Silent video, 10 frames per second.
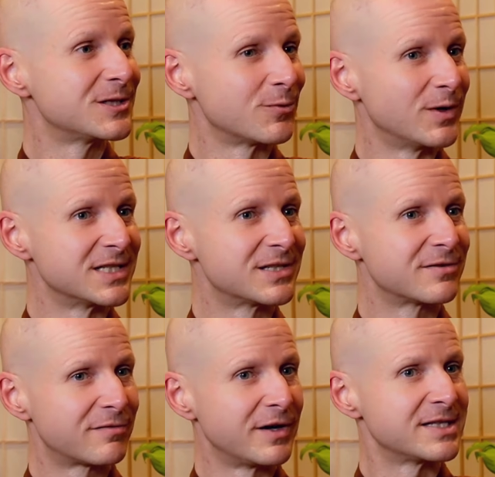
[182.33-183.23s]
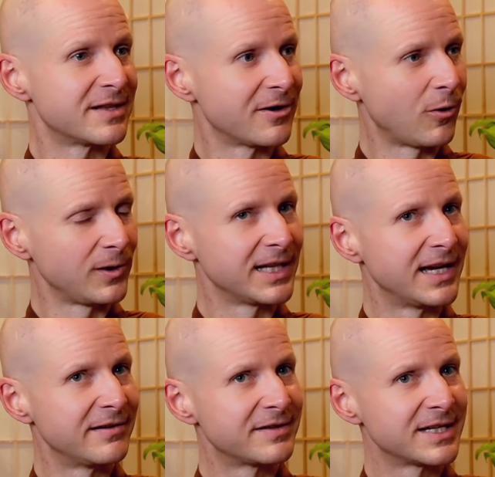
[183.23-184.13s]
mm. one's friends in the holy
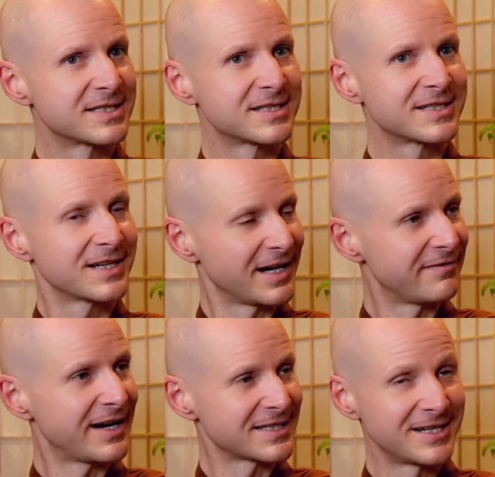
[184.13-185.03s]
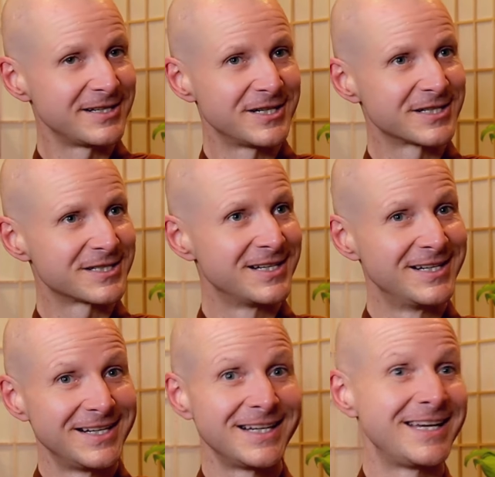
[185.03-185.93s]
life. That's kind of fascinating. Just
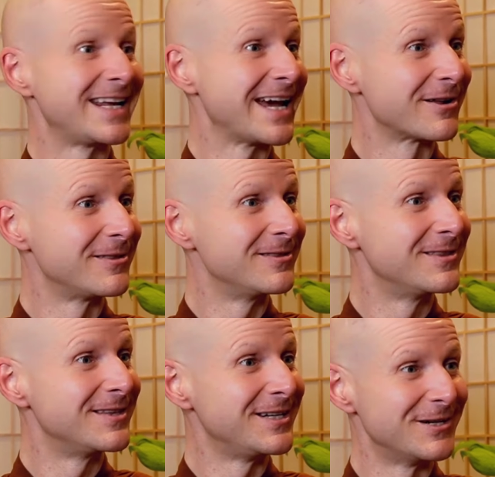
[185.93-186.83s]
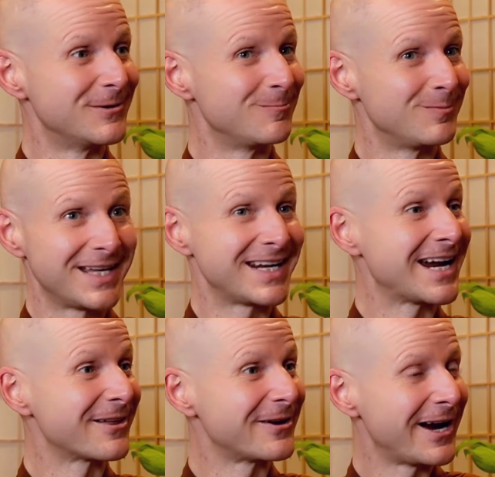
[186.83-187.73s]
getting out of, you know, getting
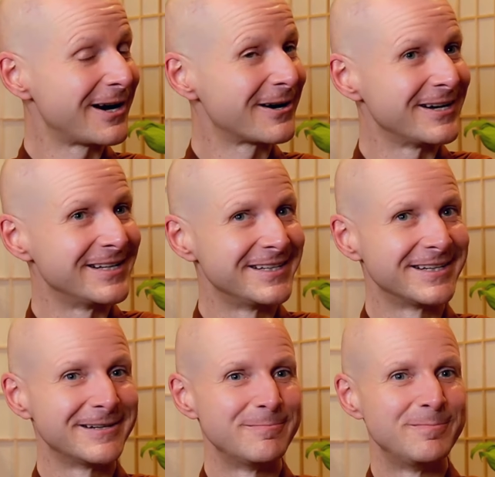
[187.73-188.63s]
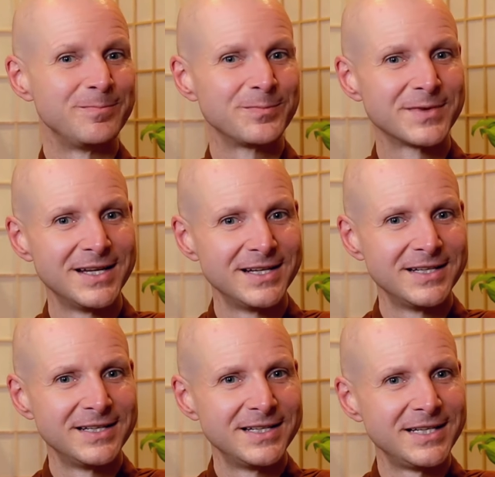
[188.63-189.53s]
out of their hair. And um,
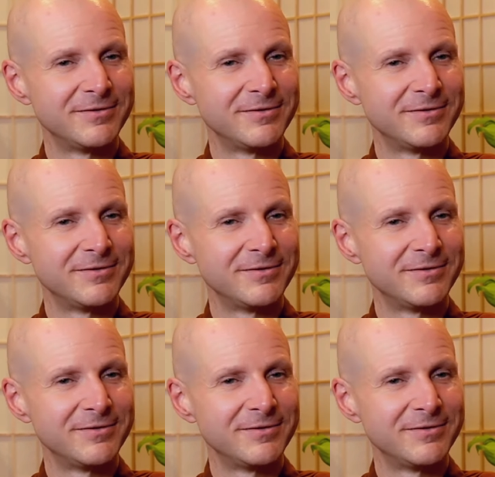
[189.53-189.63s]
even